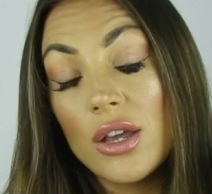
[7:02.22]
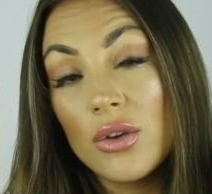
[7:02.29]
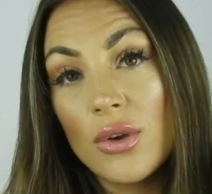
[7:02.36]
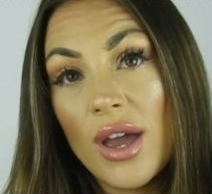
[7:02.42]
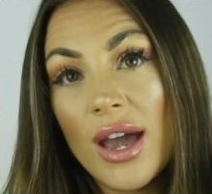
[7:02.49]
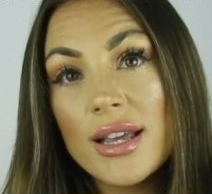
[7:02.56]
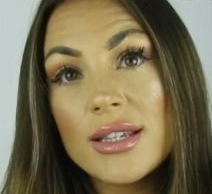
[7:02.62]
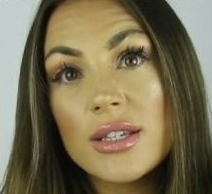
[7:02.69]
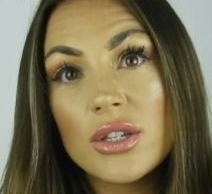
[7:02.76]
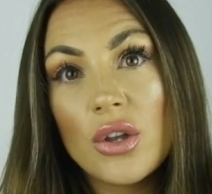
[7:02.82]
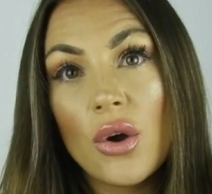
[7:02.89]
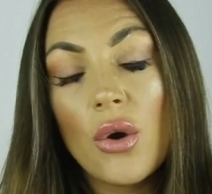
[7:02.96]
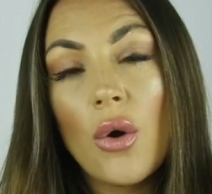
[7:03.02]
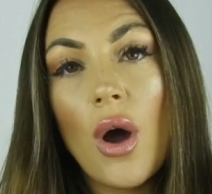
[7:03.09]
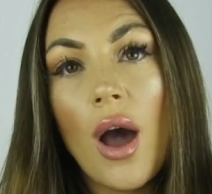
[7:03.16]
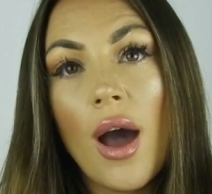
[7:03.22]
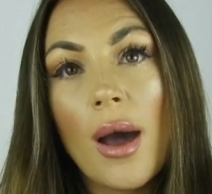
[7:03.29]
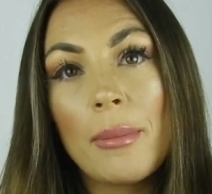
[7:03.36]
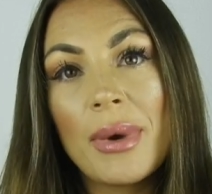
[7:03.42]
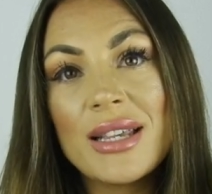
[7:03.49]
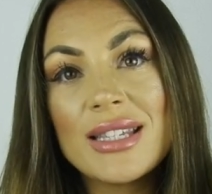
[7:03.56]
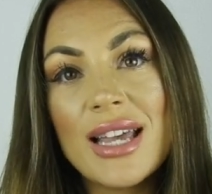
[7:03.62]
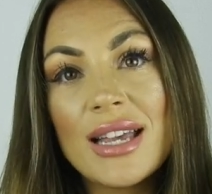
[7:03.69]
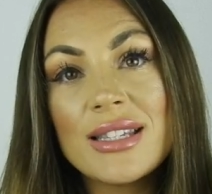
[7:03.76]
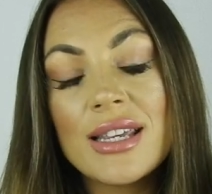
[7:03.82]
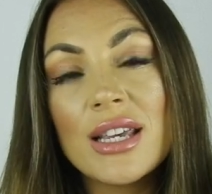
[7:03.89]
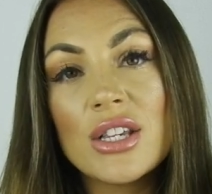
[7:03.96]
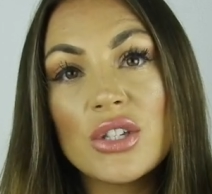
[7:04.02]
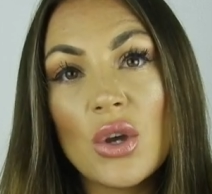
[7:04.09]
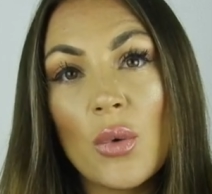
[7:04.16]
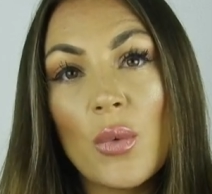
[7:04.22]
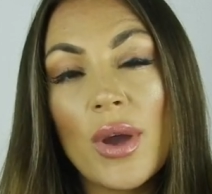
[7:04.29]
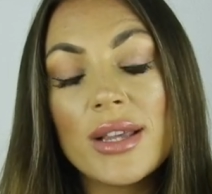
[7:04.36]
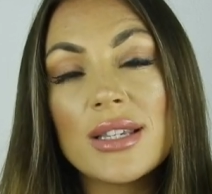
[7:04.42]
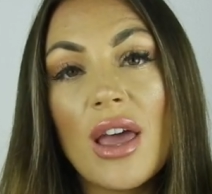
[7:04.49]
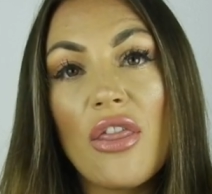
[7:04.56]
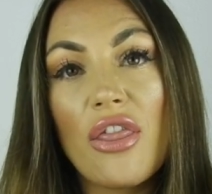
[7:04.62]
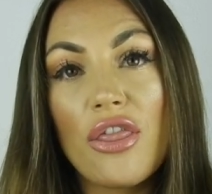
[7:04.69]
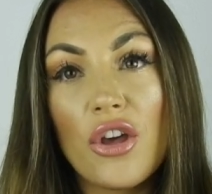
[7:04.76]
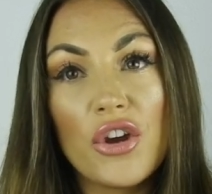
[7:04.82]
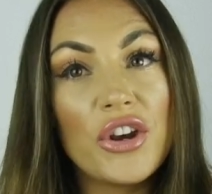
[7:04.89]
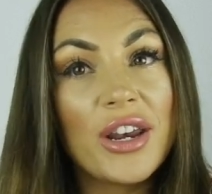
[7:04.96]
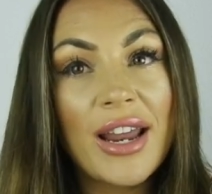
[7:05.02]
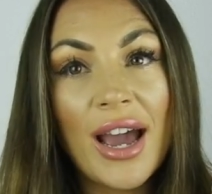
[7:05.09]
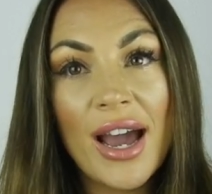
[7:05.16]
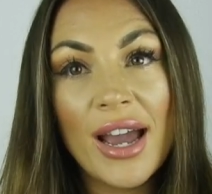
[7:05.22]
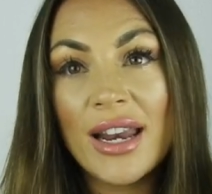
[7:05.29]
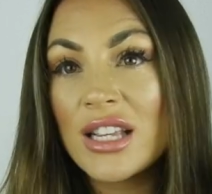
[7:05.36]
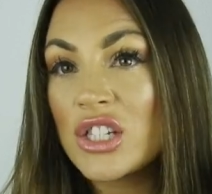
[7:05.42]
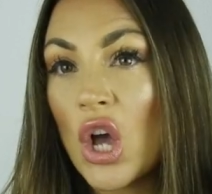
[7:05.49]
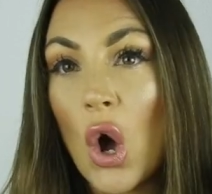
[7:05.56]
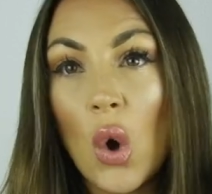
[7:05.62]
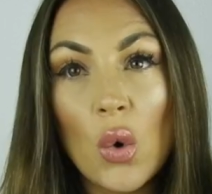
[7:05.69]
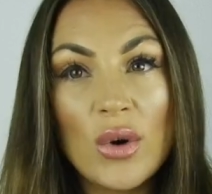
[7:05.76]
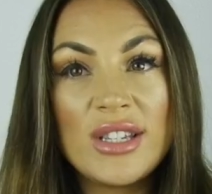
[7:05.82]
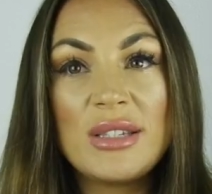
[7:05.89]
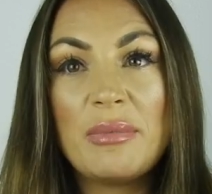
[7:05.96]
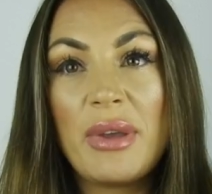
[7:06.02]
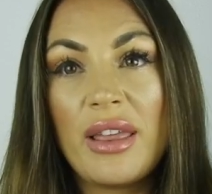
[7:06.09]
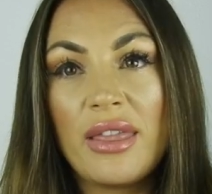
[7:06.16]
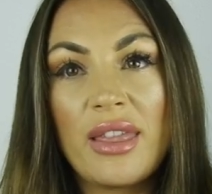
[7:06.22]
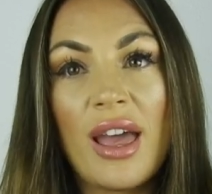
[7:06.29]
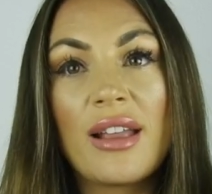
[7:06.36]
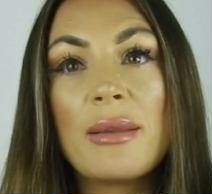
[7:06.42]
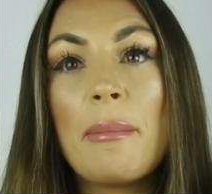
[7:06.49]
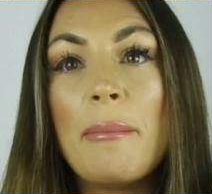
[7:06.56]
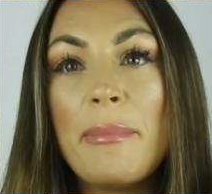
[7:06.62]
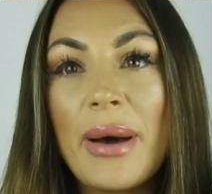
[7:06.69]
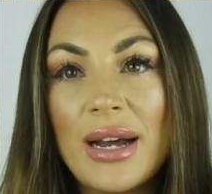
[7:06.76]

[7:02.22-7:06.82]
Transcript: You guys know my sizing is always 39. It's always been that.